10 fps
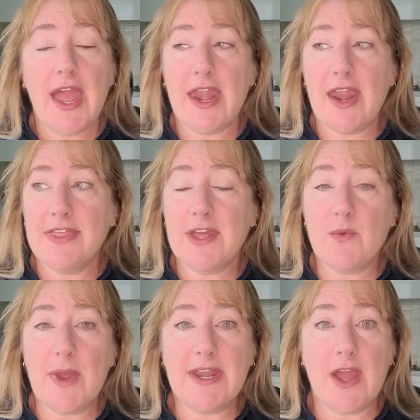And I think
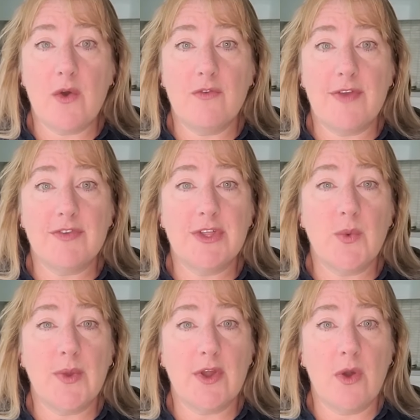right now of everything
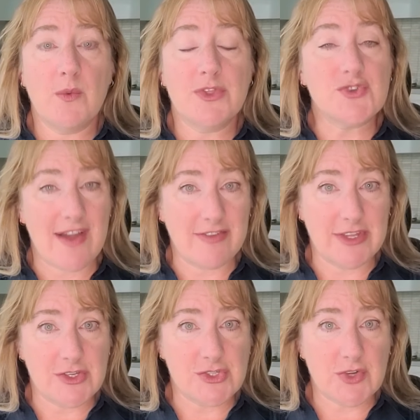going on with the travel
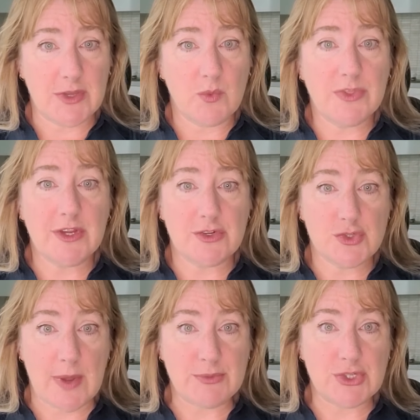industry with their
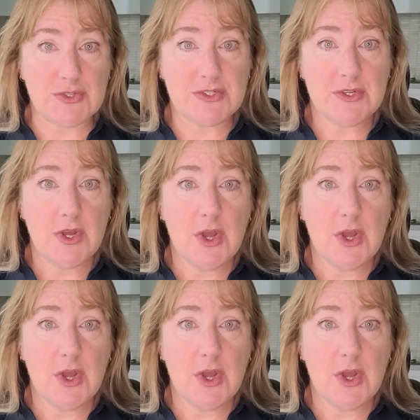disruptions.